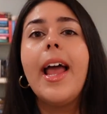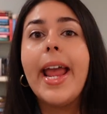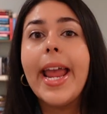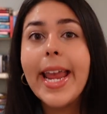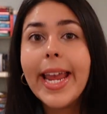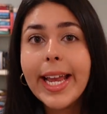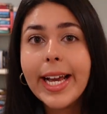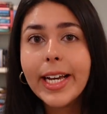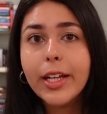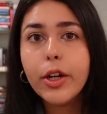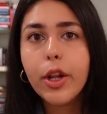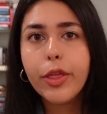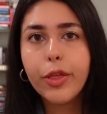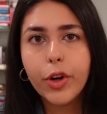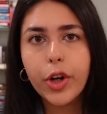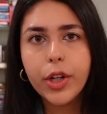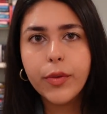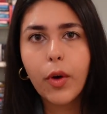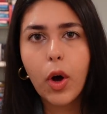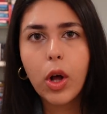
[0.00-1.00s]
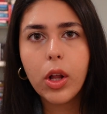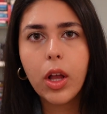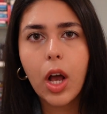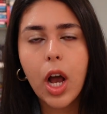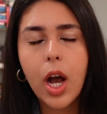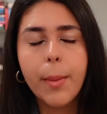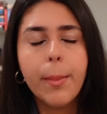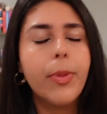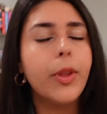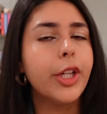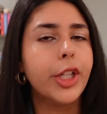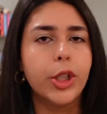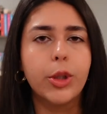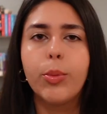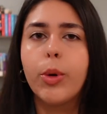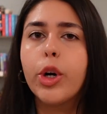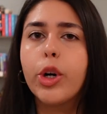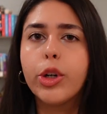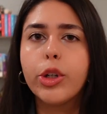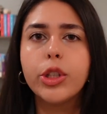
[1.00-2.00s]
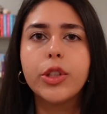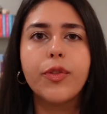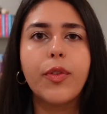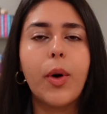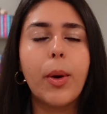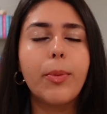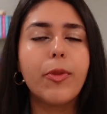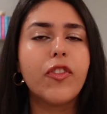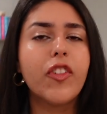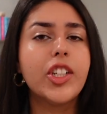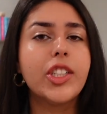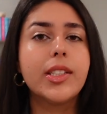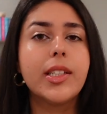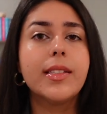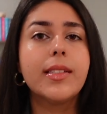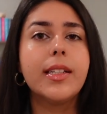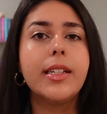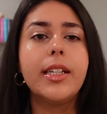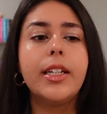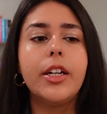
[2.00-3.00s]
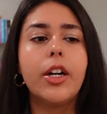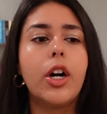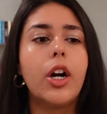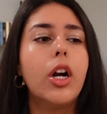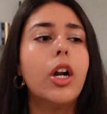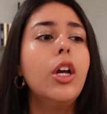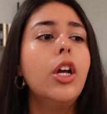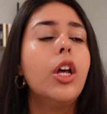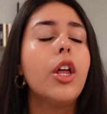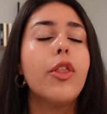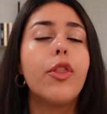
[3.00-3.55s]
And third of all, the Gilmore Girls references in here.